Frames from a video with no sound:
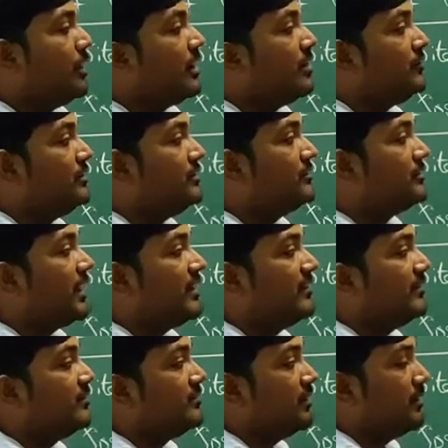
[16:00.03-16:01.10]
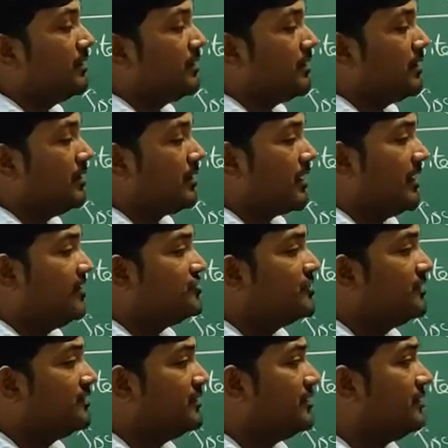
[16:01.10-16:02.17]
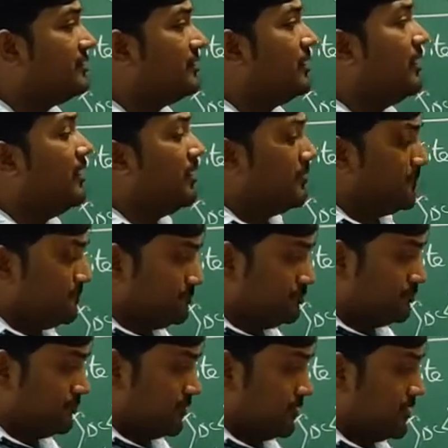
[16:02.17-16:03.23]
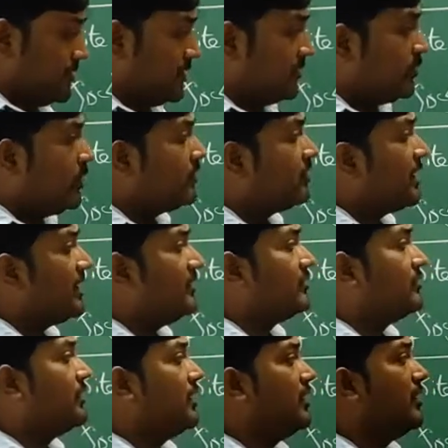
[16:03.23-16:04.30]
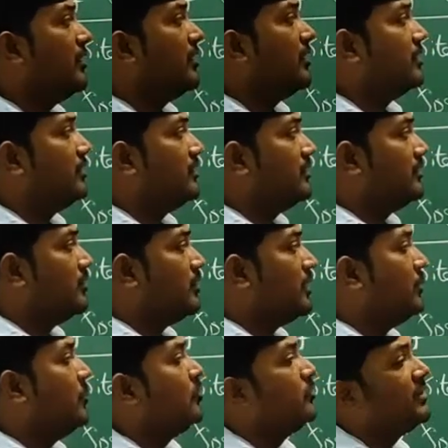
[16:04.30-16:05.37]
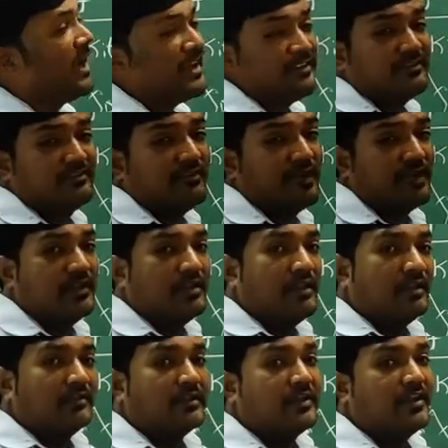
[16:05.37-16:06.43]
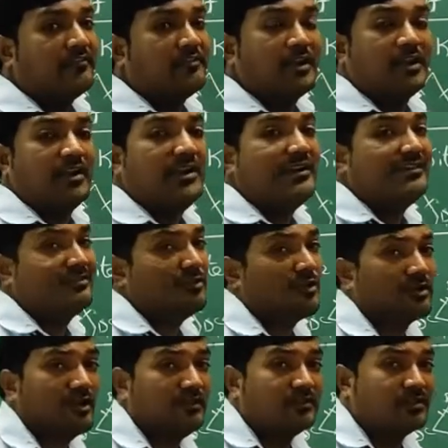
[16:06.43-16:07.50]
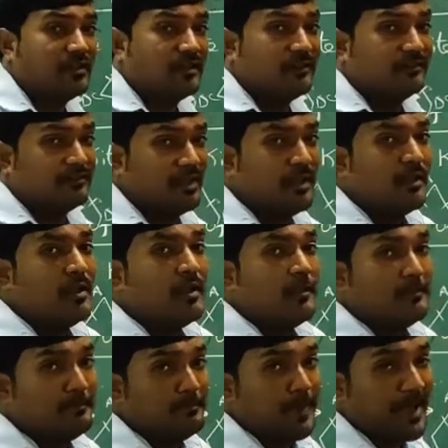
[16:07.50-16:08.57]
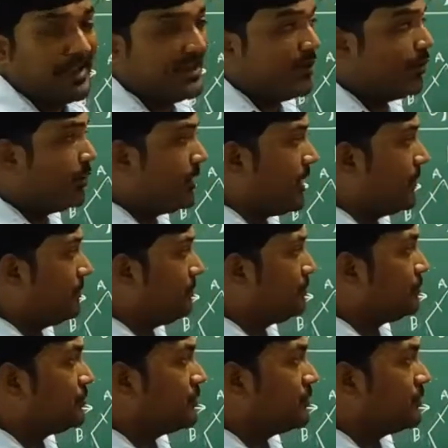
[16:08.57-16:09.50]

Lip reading: one of these conditions does not satisfy or it's not able to satisfy, then definitely it is not considered as a parallelogram.